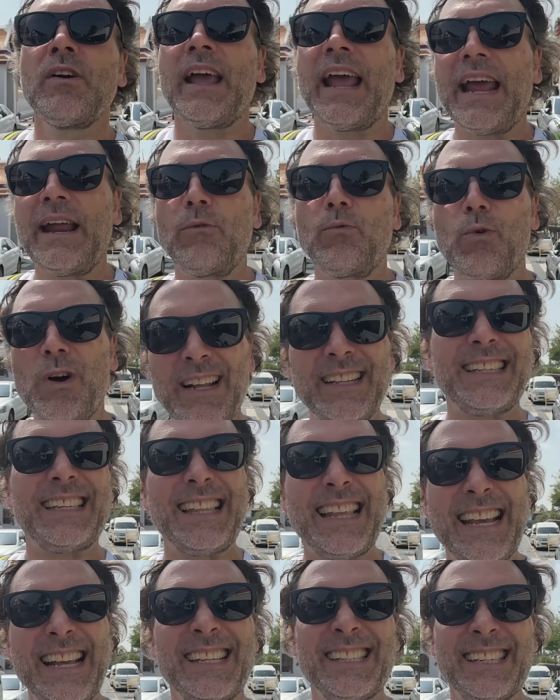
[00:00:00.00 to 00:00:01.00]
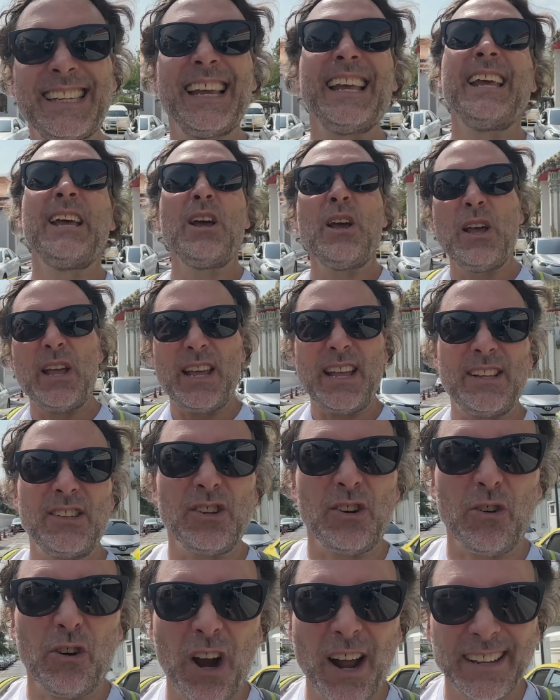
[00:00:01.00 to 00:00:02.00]
And what's this? It's
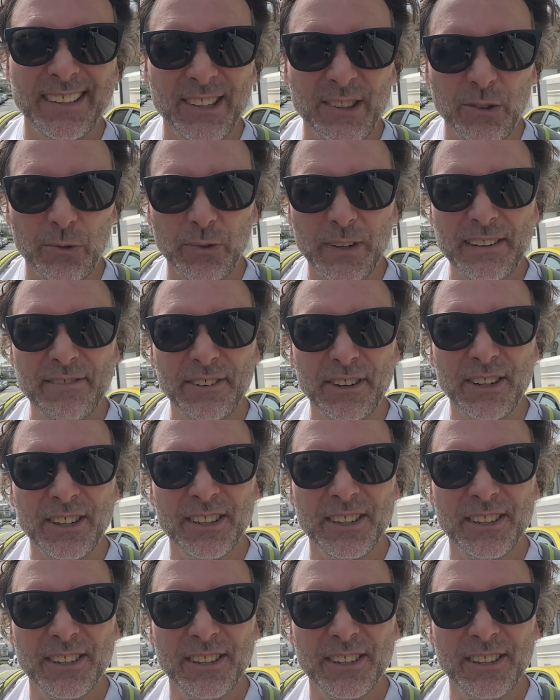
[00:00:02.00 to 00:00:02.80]
across the river.